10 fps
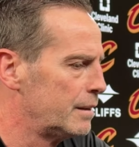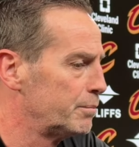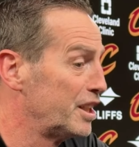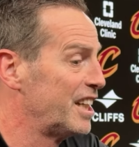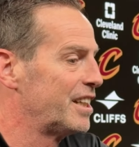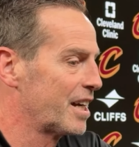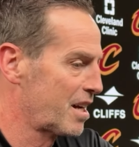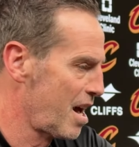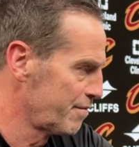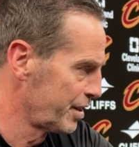you need that
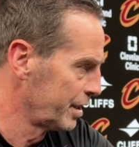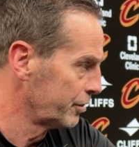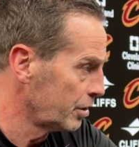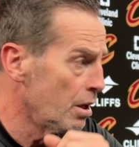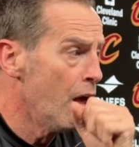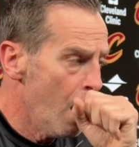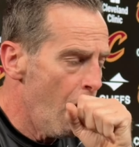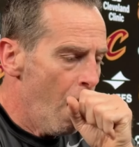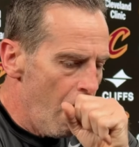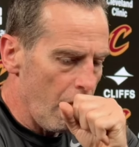confidence.
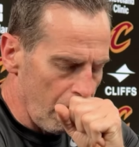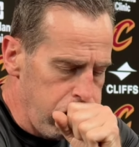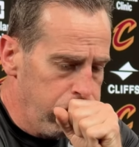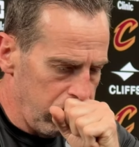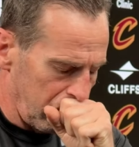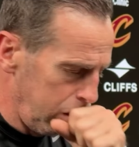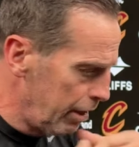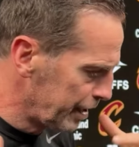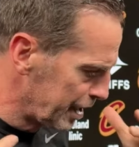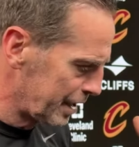
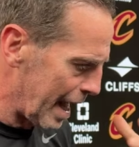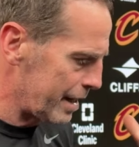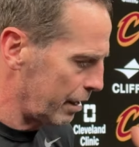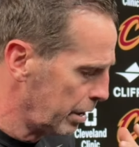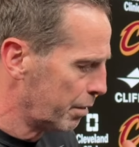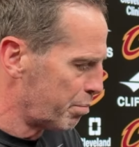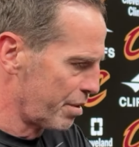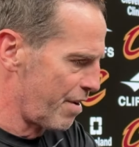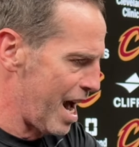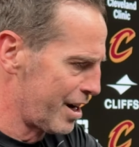You need that
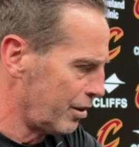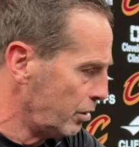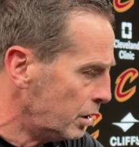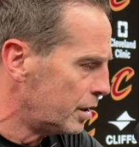bravado,